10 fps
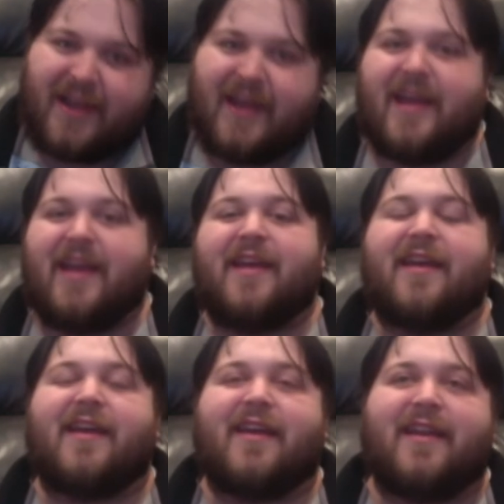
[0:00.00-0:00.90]

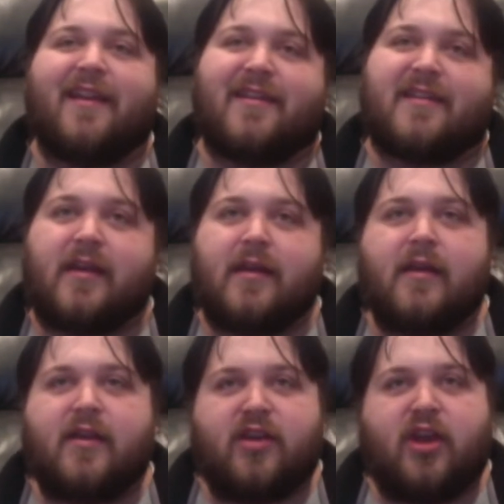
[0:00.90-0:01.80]
And,
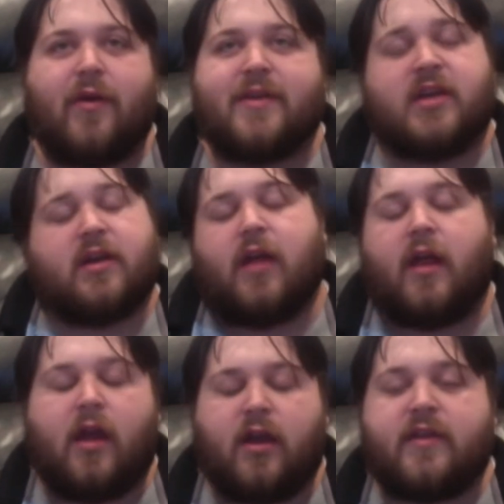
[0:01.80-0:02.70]
it took a lot
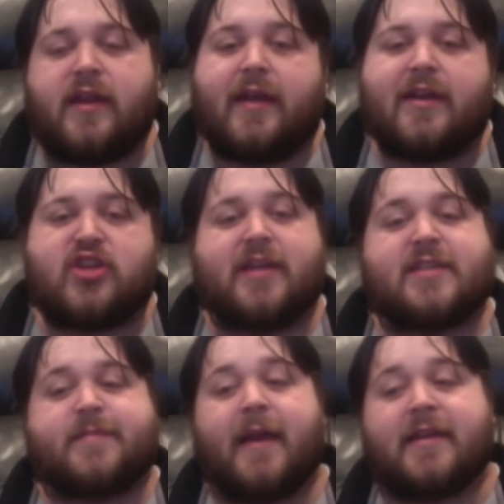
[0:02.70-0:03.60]
longer than I initially
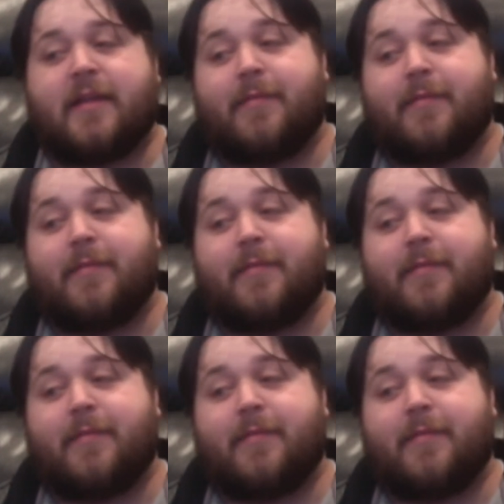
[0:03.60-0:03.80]
expected,